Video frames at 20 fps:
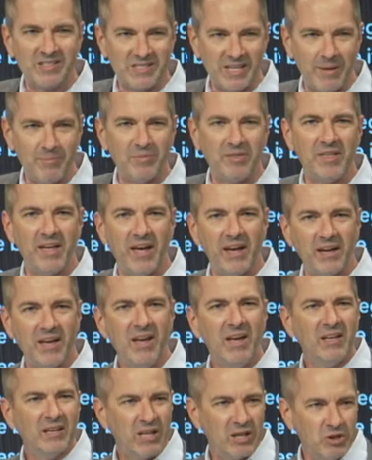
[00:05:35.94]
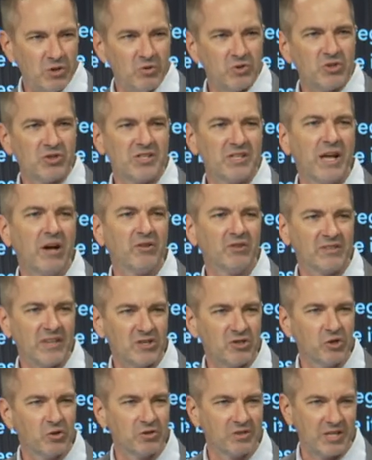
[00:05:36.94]
the same thing that you just now
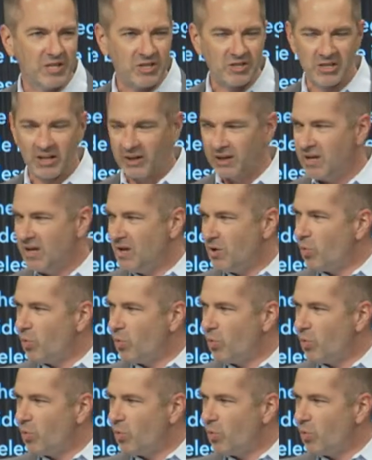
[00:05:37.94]
said you're teaching.